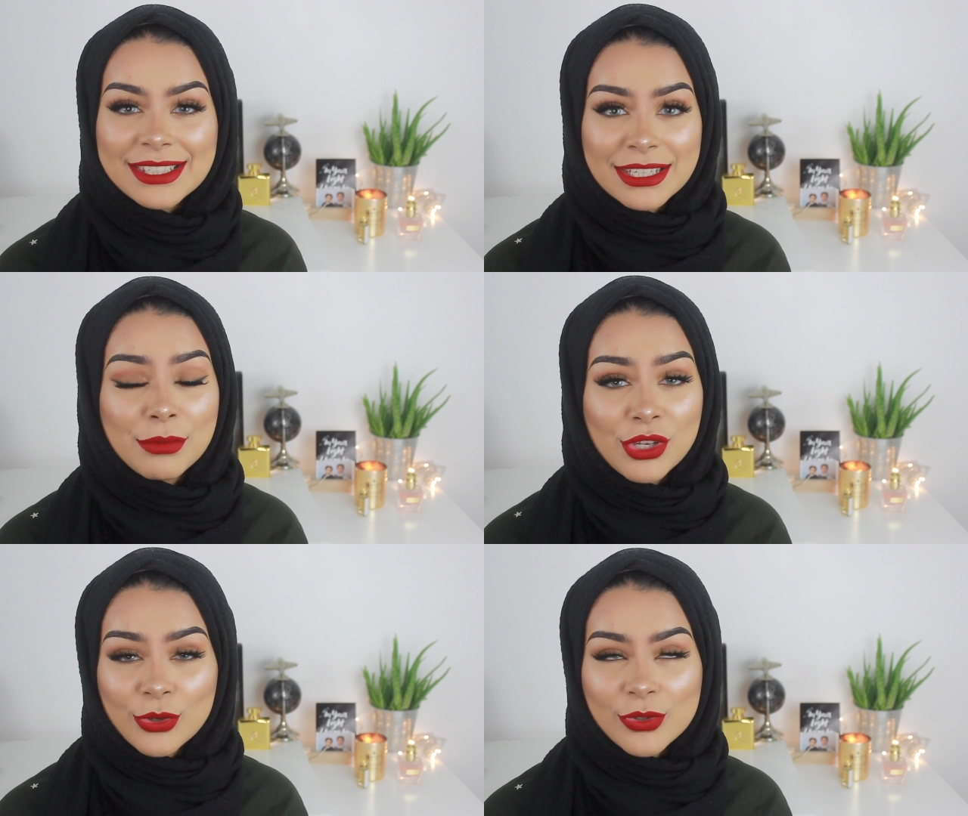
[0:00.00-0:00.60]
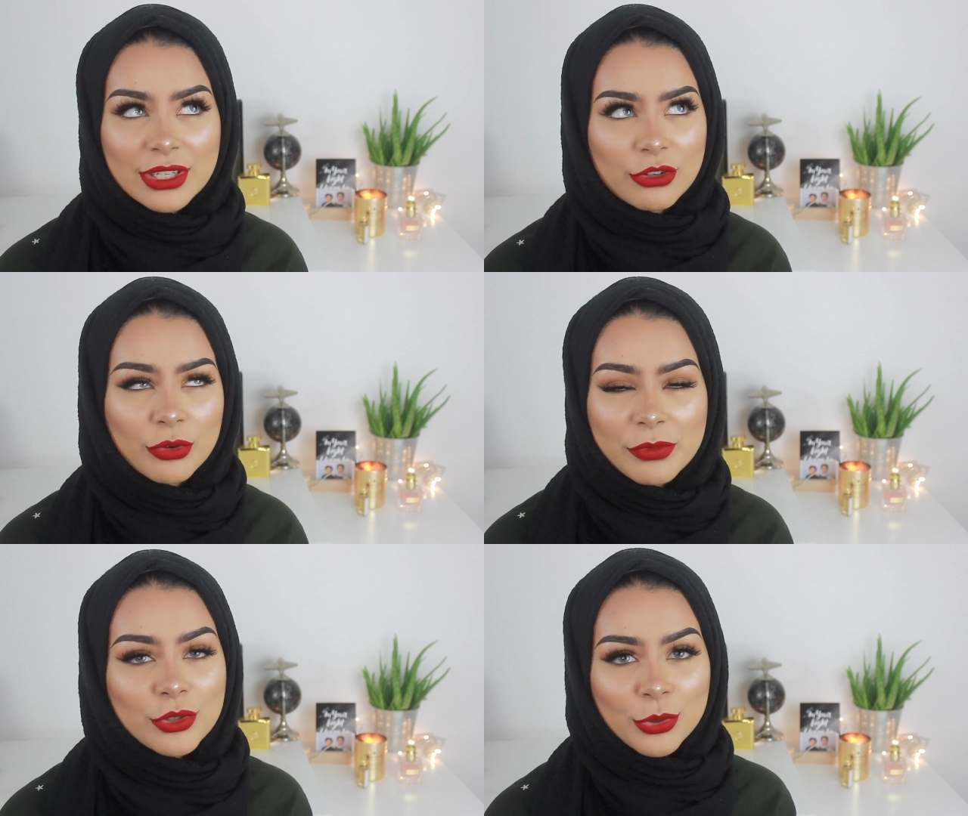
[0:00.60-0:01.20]
see me use in
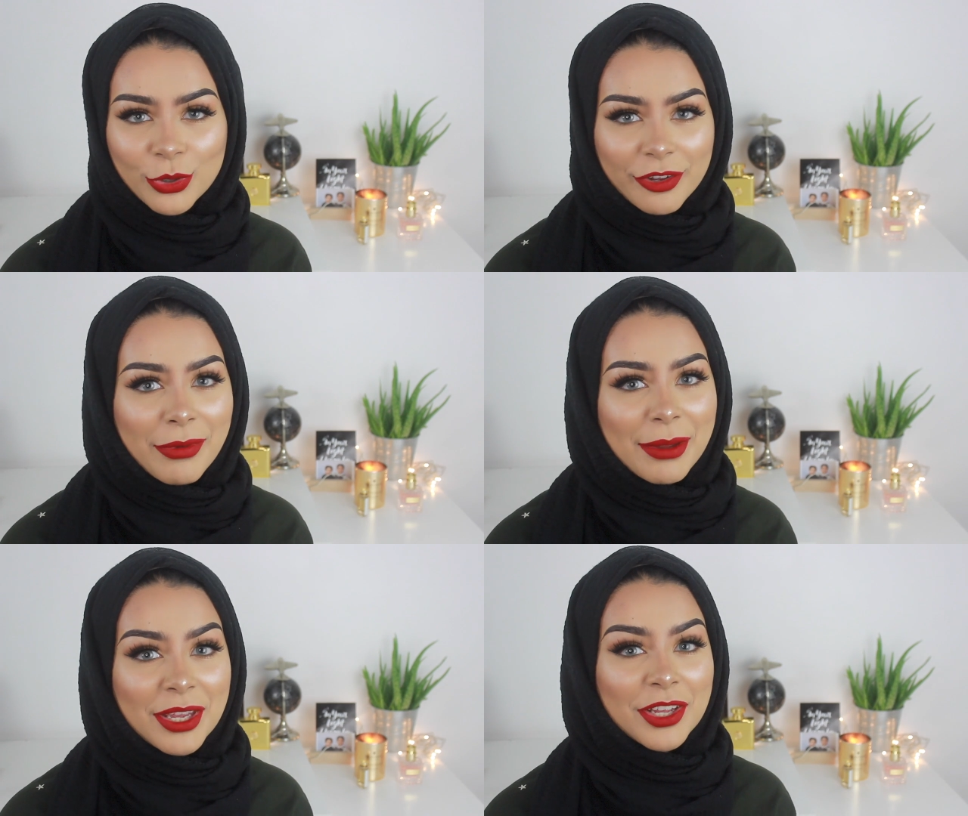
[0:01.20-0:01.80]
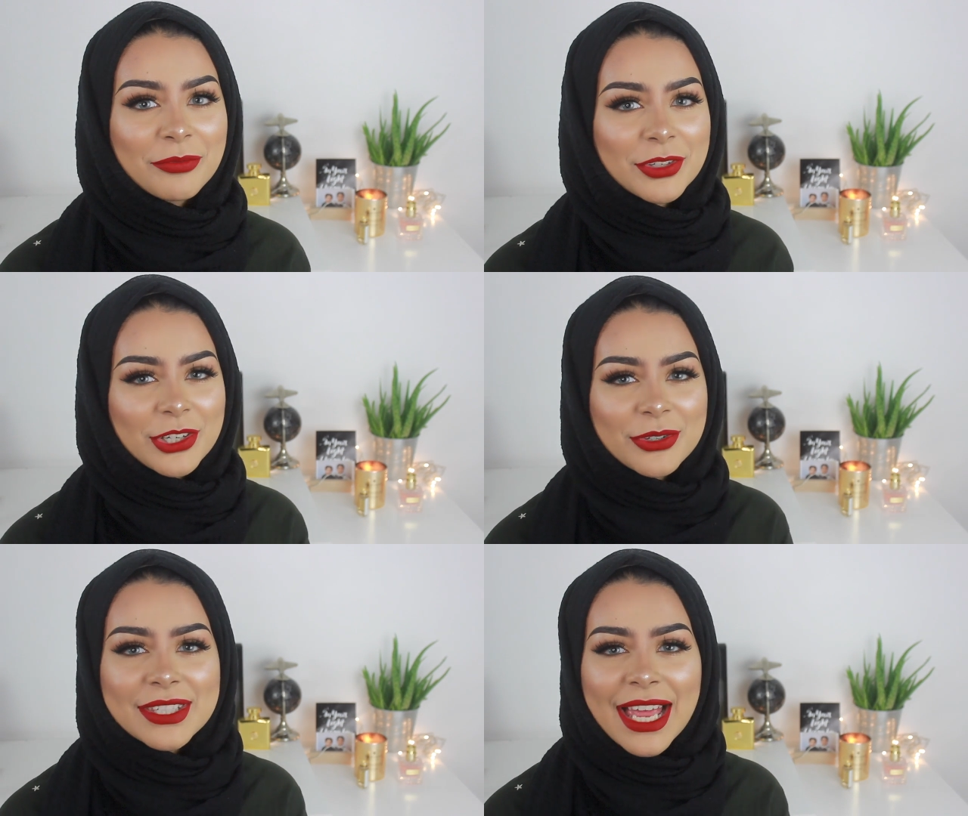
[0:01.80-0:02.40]
almost all of my makeup
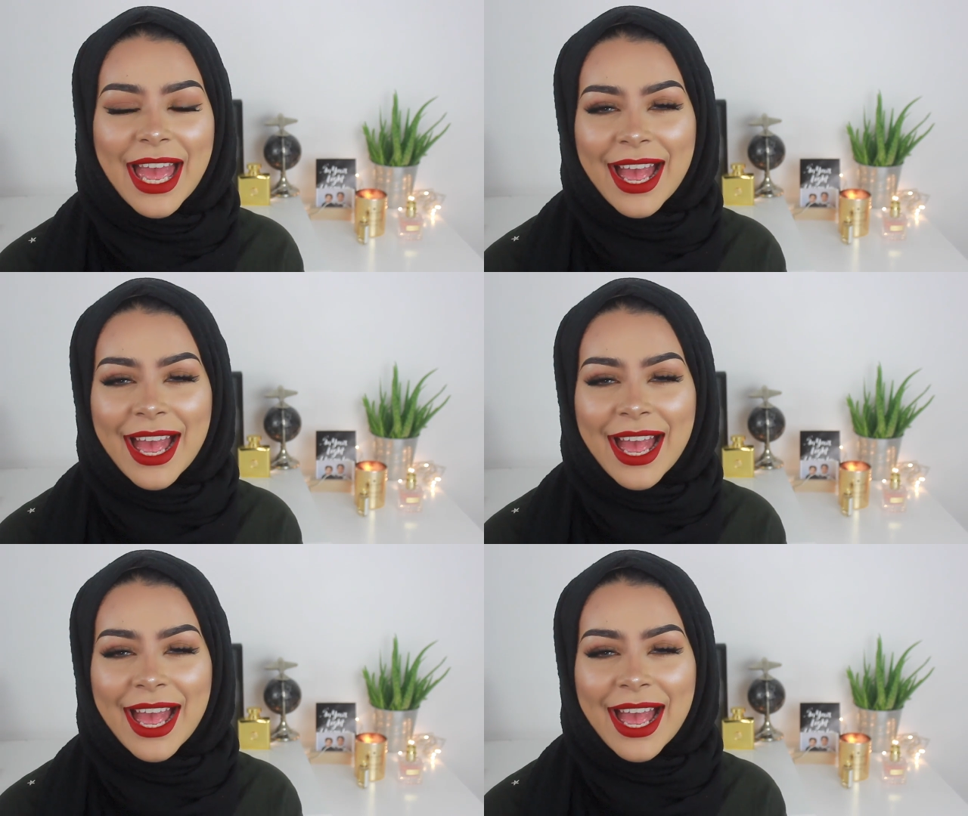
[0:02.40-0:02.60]
videos,